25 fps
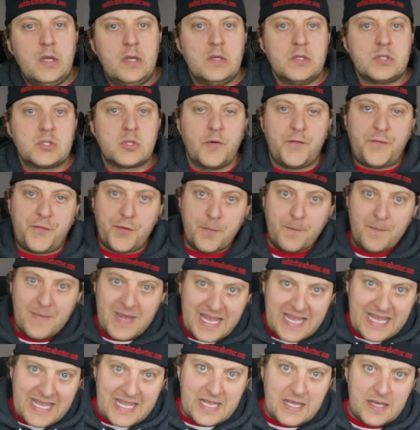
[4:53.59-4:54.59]
So for
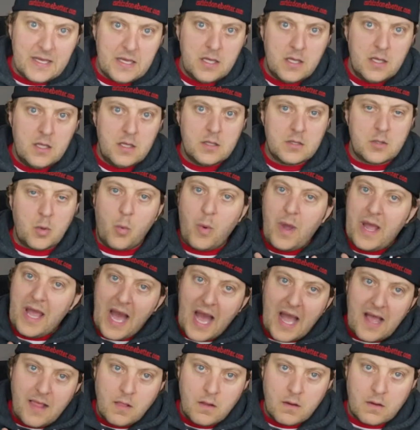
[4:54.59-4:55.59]
me, the way
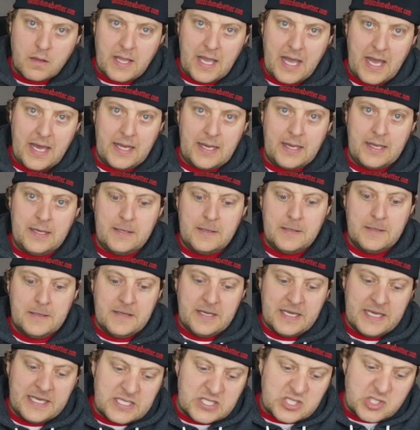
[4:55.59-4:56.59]
I look at it
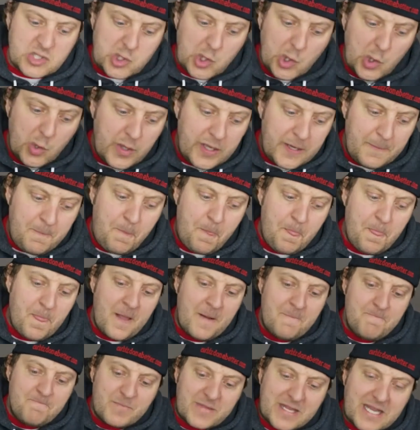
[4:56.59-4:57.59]
is do it,
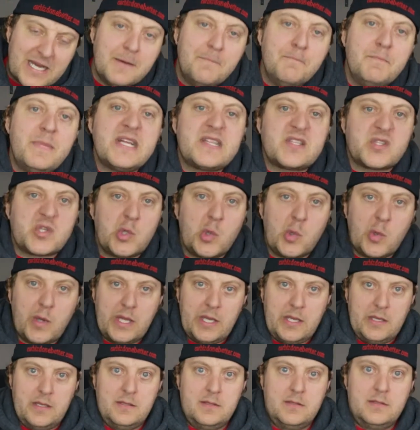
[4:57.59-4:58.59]
commit to it.